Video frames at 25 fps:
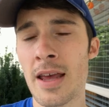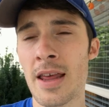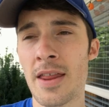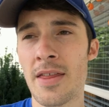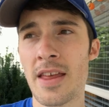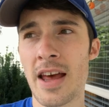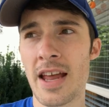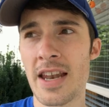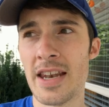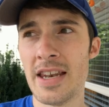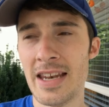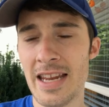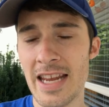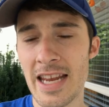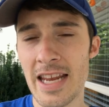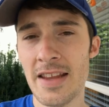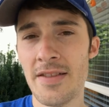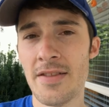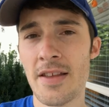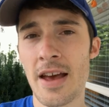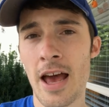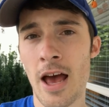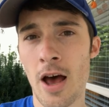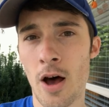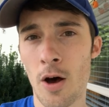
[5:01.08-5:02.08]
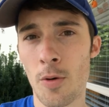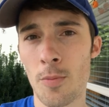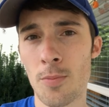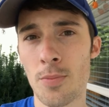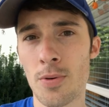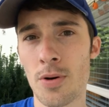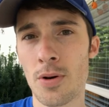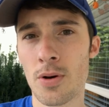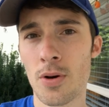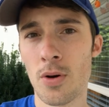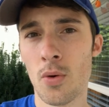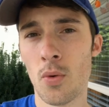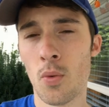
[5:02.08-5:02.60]
that need the help
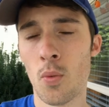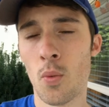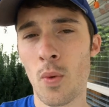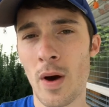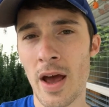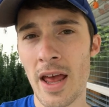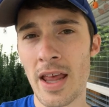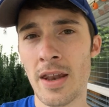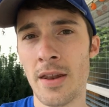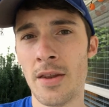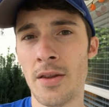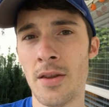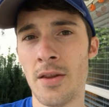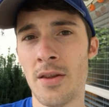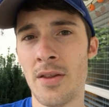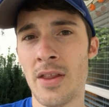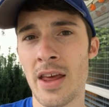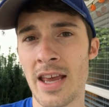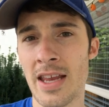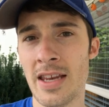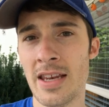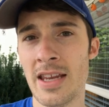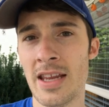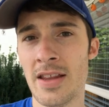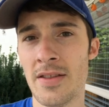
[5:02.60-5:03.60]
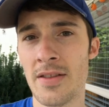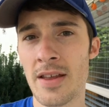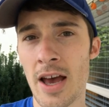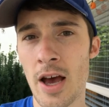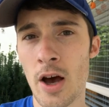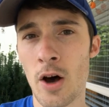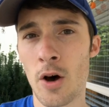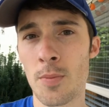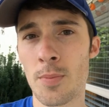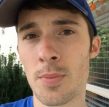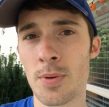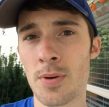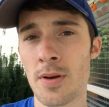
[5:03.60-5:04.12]
when they need the
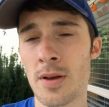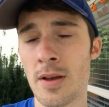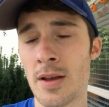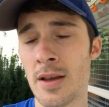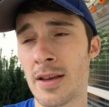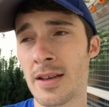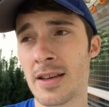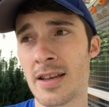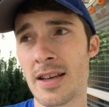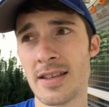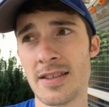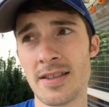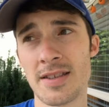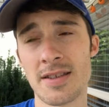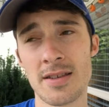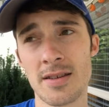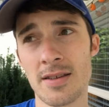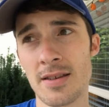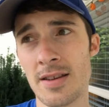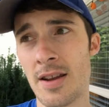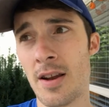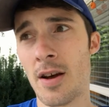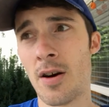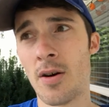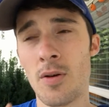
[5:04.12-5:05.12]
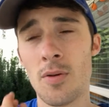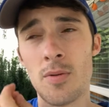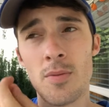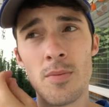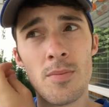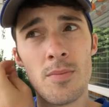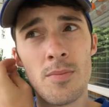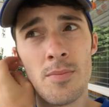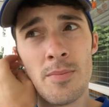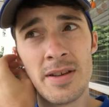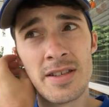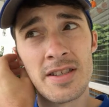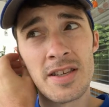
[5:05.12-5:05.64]
help. Because, you know,
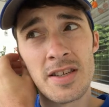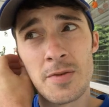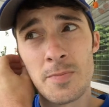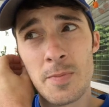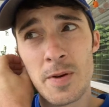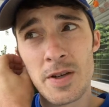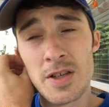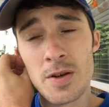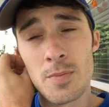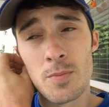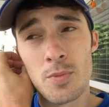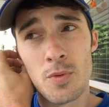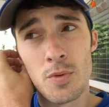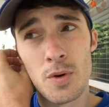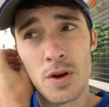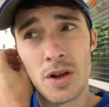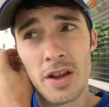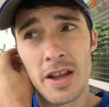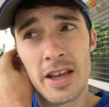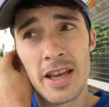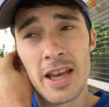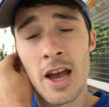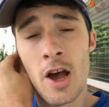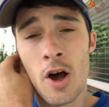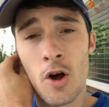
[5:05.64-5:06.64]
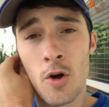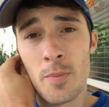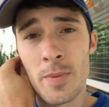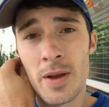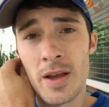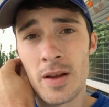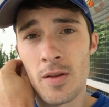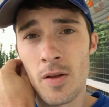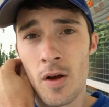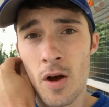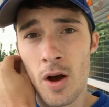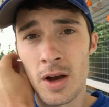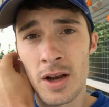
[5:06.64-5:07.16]
Mrs. Bishop really helped me
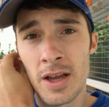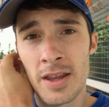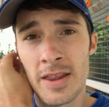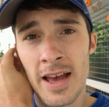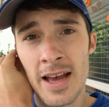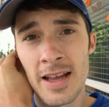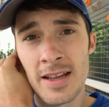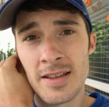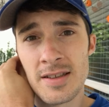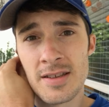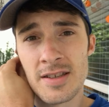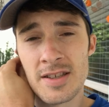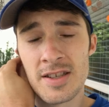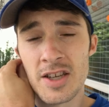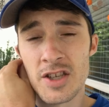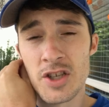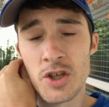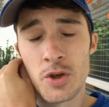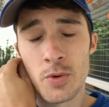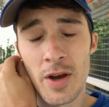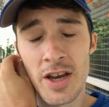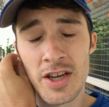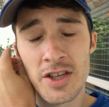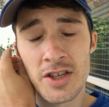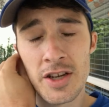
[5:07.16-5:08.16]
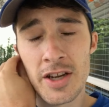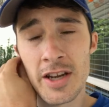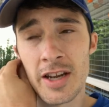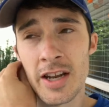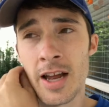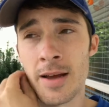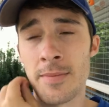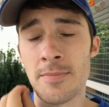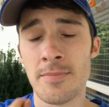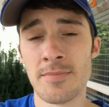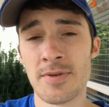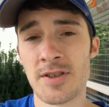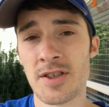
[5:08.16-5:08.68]
along in that situation, and
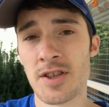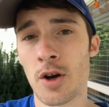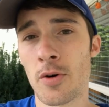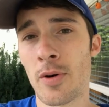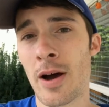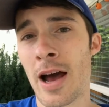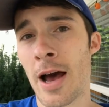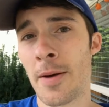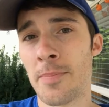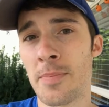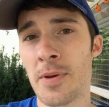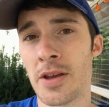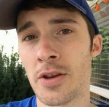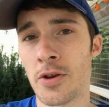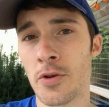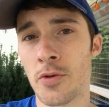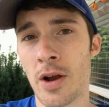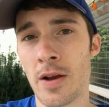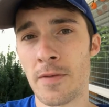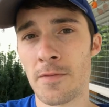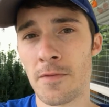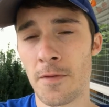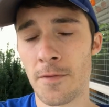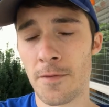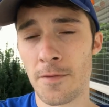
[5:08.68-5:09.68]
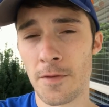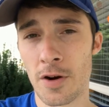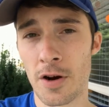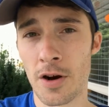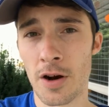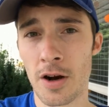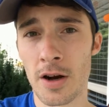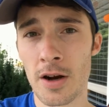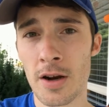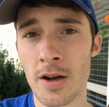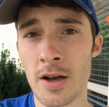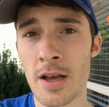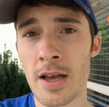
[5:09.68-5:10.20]
I'm so happy and grateful for
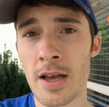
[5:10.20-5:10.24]
her.